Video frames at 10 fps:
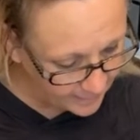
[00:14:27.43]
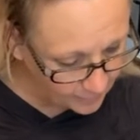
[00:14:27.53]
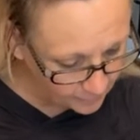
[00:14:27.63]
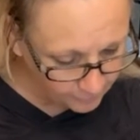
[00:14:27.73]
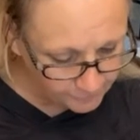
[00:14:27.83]
I
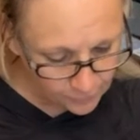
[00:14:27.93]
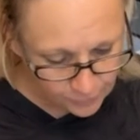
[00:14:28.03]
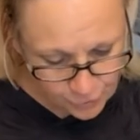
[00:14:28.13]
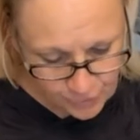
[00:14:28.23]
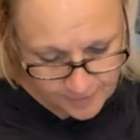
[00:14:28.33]
love her,
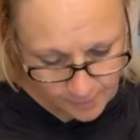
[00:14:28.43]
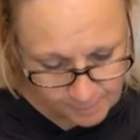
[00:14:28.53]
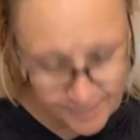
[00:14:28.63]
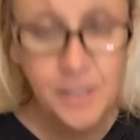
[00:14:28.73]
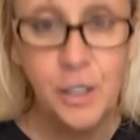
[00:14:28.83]
and she's
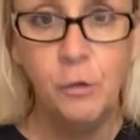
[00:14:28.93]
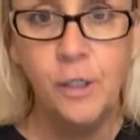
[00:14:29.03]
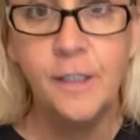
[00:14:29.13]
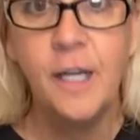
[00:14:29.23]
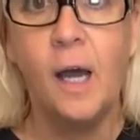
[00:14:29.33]
been so
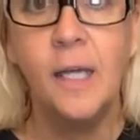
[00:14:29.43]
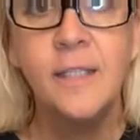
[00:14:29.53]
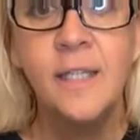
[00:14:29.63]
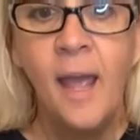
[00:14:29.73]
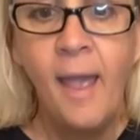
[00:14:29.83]
good to
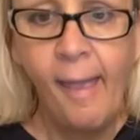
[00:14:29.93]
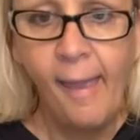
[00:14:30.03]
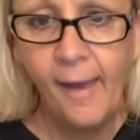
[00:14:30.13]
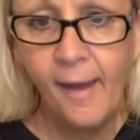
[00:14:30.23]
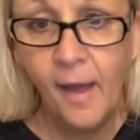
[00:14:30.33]
us.
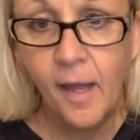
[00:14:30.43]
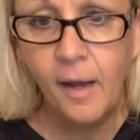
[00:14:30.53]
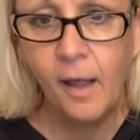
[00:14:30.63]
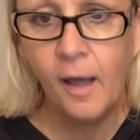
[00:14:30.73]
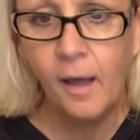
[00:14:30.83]

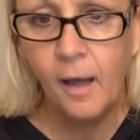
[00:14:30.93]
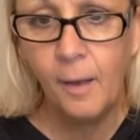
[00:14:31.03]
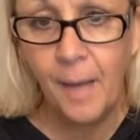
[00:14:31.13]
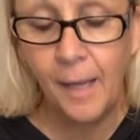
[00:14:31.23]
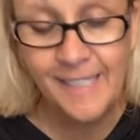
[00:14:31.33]
And
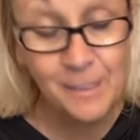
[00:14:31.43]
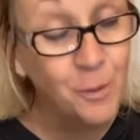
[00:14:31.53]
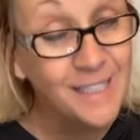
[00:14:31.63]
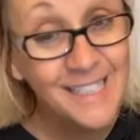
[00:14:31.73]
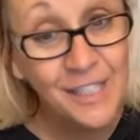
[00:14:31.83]
I did
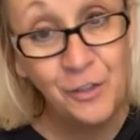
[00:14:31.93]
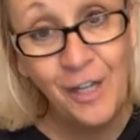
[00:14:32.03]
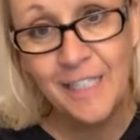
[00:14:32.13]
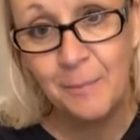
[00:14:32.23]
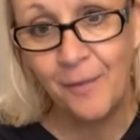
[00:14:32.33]
want to tell you
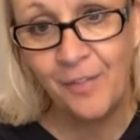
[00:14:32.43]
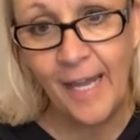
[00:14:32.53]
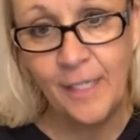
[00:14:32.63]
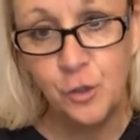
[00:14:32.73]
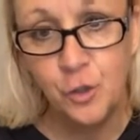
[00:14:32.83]
guys about the
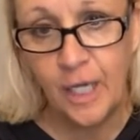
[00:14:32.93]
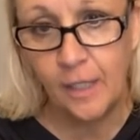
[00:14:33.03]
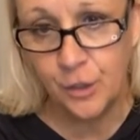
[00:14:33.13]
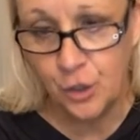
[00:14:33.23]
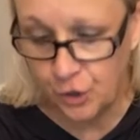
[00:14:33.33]
Angel
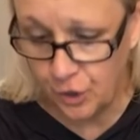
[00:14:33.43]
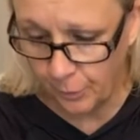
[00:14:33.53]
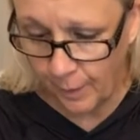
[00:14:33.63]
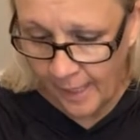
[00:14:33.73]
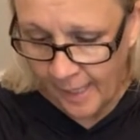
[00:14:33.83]
Challenge
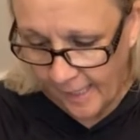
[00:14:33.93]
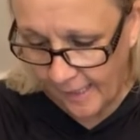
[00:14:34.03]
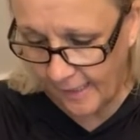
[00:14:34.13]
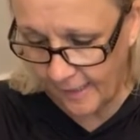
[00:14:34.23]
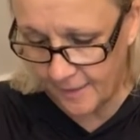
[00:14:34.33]
too.
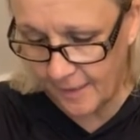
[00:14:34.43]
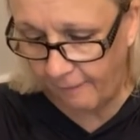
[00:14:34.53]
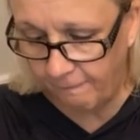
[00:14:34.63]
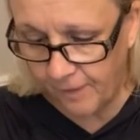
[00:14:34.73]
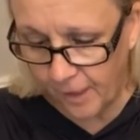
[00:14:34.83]
It is a
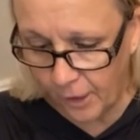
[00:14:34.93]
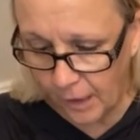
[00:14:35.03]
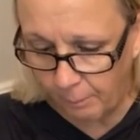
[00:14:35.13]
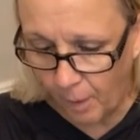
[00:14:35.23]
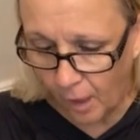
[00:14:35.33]

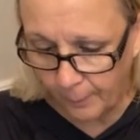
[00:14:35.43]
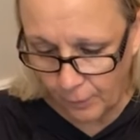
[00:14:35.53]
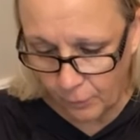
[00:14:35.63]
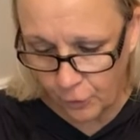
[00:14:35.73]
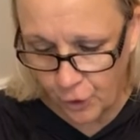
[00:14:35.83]
very
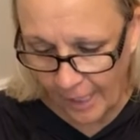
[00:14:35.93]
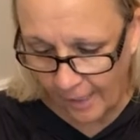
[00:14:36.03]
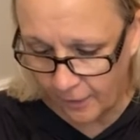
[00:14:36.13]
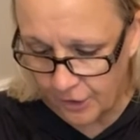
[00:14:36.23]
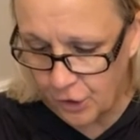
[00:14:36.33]
popular
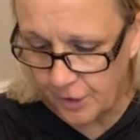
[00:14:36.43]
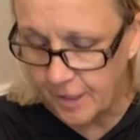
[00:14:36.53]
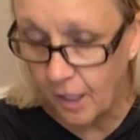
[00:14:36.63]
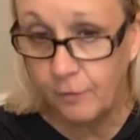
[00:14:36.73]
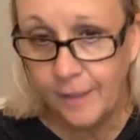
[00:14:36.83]
challenge. It's
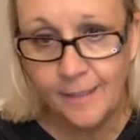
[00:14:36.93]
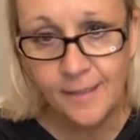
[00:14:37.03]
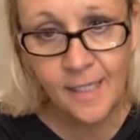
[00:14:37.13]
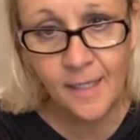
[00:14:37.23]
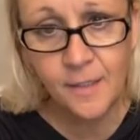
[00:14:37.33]
only a
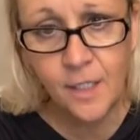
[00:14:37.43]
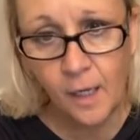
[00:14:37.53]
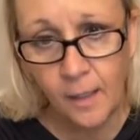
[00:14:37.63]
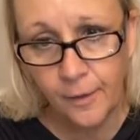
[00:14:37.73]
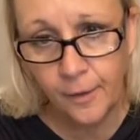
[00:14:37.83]

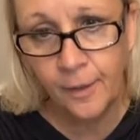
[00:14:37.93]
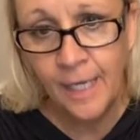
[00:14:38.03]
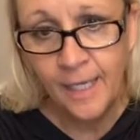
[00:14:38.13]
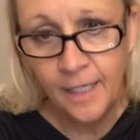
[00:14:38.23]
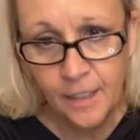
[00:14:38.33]
$10
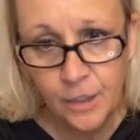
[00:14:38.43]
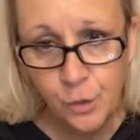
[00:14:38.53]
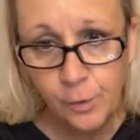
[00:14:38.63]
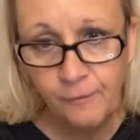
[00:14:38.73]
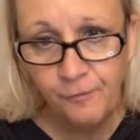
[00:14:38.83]

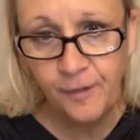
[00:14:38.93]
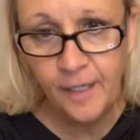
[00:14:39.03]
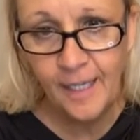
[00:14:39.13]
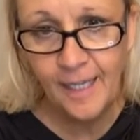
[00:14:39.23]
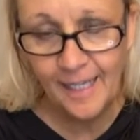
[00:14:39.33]
entry
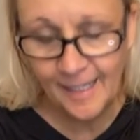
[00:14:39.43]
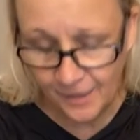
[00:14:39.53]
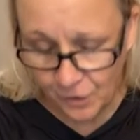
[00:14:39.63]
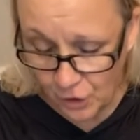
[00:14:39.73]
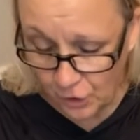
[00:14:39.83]
fee
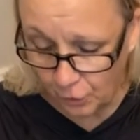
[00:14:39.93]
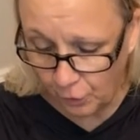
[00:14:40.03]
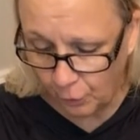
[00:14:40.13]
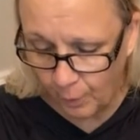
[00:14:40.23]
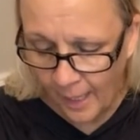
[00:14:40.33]

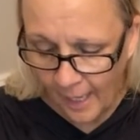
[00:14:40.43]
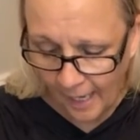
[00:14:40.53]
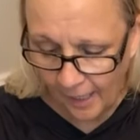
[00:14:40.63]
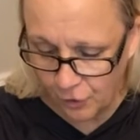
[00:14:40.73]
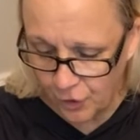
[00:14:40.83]
into
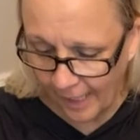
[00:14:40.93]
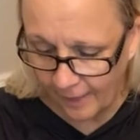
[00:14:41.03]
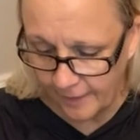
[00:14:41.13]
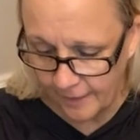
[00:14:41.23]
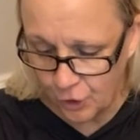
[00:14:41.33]
our
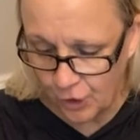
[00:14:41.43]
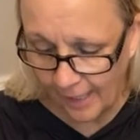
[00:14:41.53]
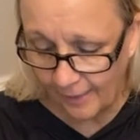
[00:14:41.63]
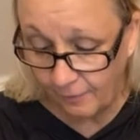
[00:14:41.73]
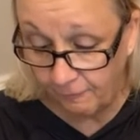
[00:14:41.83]
challenge,
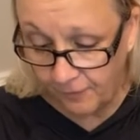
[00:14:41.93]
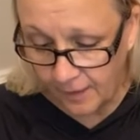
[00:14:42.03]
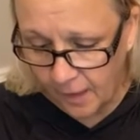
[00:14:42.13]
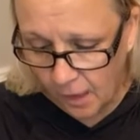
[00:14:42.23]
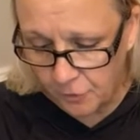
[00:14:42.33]
and the
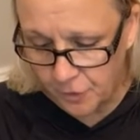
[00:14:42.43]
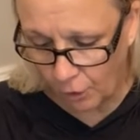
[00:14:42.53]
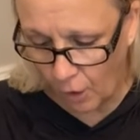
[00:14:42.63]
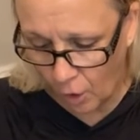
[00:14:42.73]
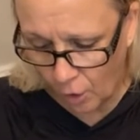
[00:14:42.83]
videos
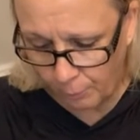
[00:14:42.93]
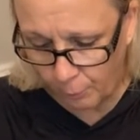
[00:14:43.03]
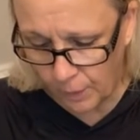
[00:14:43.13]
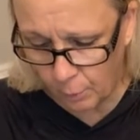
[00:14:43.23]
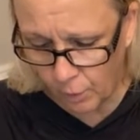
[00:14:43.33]
are all
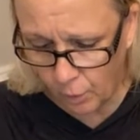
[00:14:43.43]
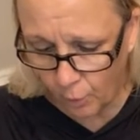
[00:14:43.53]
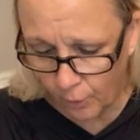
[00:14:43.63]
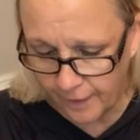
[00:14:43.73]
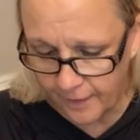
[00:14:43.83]

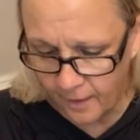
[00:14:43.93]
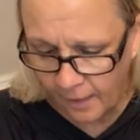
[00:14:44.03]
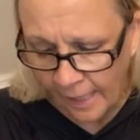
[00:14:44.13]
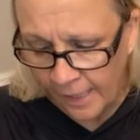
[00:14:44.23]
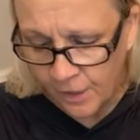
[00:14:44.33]
pre-recorded,
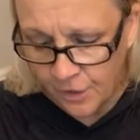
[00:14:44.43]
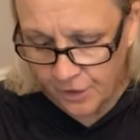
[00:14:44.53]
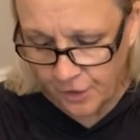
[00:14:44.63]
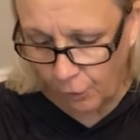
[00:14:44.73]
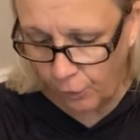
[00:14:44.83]

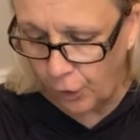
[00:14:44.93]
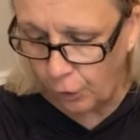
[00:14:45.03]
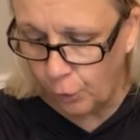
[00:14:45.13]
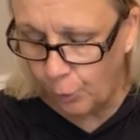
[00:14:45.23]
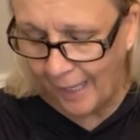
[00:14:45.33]
so
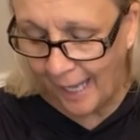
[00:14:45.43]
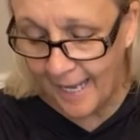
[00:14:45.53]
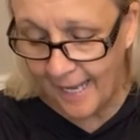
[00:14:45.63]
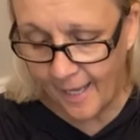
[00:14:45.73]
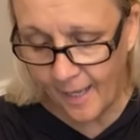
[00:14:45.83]
you
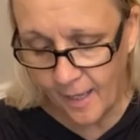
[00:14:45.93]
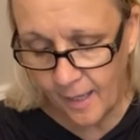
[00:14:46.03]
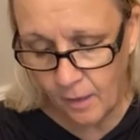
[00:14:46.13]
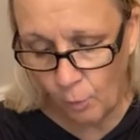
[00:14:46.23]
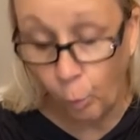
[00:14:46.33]

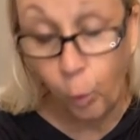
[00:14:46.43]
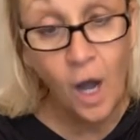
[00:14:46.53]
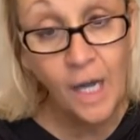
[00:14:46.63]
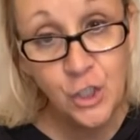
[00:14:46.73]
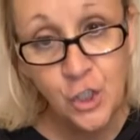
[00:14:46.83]
can
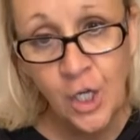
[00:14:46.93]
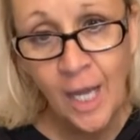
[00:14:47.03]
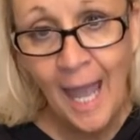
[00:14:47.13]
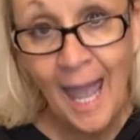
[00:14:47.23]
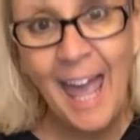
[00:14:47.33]
watch
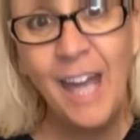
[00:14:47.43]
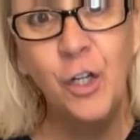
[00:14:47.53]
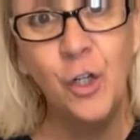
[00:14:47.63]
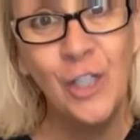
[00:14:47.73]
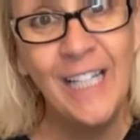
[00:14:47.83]
at
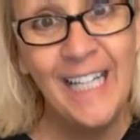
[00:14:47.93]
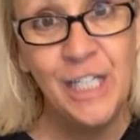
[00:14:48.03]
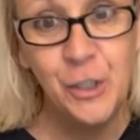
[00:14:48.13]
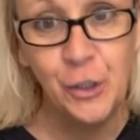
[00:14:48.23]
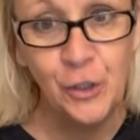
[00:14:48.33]
your
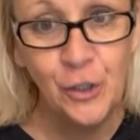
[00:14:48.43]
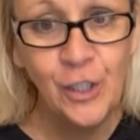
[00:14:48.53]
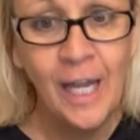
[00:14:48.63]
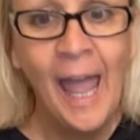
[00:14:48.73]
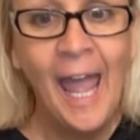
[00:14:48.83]
leisure,
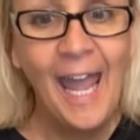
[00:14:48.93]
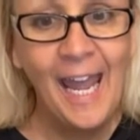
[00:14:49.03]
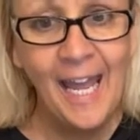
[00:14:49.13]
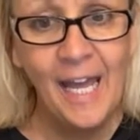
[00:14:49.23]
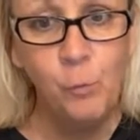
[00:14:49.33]

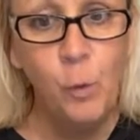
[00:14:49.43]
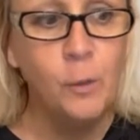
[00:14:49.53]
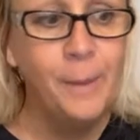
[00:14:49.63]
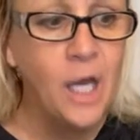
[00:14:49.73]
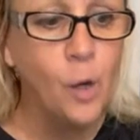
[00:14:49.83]
and we'll
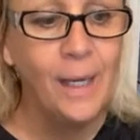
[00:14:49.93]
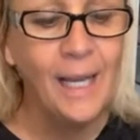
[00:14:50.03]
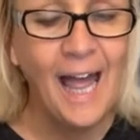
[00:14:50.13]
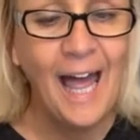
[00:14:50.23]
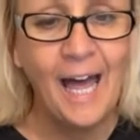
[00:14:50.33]
be going
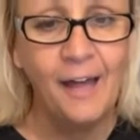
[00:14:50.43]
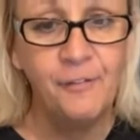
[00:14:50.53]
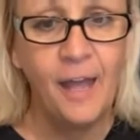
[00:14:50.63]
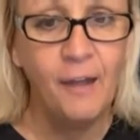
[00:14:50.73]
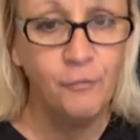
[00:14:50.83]
live
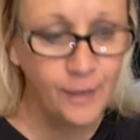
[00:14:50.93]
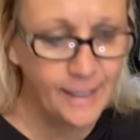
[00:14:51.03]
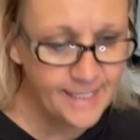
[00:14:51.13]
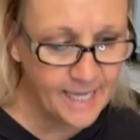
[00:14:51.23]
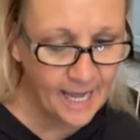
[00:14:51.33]

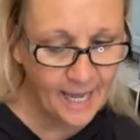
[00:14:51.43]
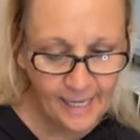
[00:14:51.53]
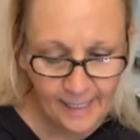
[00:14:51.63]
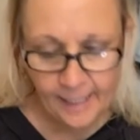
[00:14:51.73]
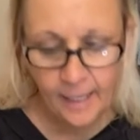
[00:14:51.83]
every
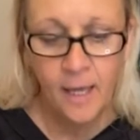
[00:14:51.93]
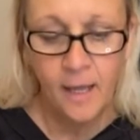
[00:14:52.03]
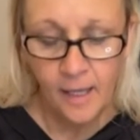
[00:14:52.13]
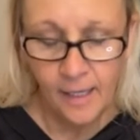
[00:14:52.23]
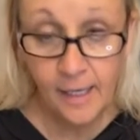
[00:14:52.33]
day
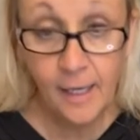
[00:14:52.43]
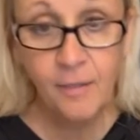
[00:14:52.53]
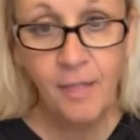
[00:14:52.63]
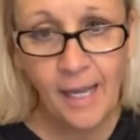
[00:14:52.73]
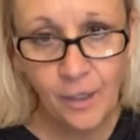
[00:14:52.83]

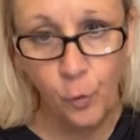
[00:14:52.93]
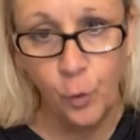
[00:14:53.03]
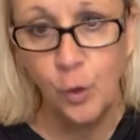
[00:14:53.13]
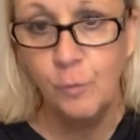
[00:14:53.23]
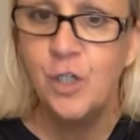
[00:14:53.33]
in that
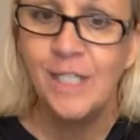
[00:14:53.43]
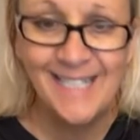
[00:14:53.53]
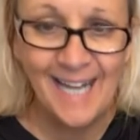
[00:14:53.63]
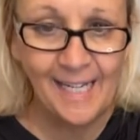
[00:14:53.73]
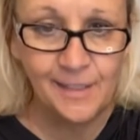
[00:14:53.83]
group just
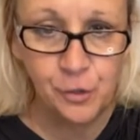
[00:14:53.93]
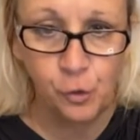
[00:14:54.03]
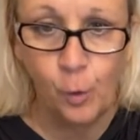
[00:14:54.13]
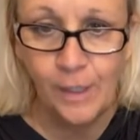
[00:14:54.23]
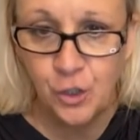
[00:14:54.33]
to answer
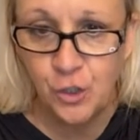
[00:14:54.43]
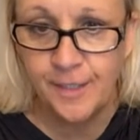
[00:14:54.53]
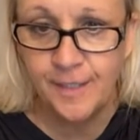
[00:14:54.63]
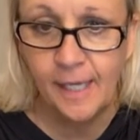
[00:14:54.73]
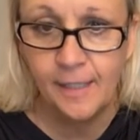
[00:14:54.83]

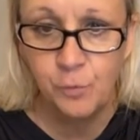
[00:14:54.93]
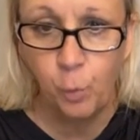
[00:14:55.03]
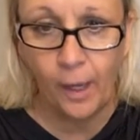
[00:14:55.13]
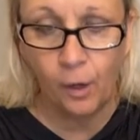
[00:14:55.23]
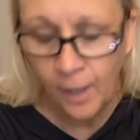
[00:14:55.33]
questions as
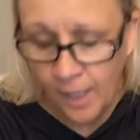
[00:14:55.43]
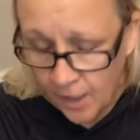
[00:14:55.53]
well.